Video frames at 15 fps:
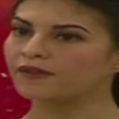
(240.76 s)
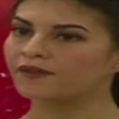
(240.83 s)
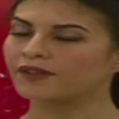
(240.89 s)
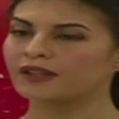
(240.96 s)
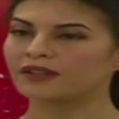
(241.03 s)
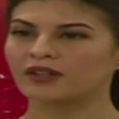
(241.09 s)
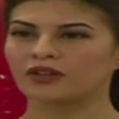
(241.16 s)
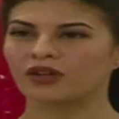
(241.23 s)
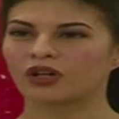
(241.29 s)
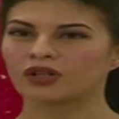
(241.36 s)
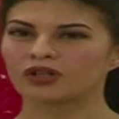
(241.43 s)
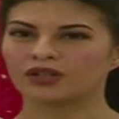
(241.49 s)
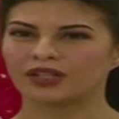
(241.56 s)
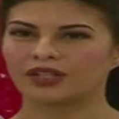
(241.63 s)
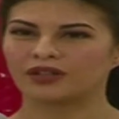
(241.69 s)
fit, they're not
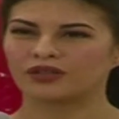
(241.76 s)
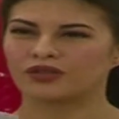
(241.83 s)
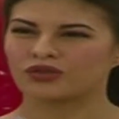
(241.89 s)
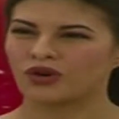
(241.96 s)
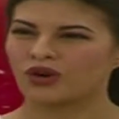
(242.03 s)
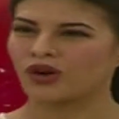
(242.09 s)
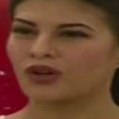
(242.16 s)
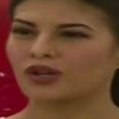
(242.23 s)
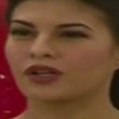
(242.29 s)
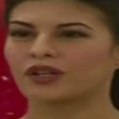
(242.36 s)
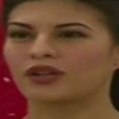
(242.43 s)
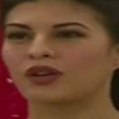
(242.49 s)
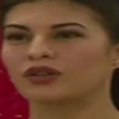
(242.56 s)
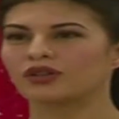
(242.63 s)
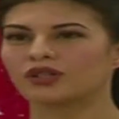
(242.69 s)
looking drawn, or they're
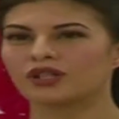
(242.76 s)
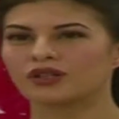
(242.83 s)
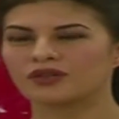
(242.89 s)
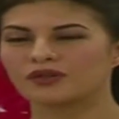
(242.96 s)
not looking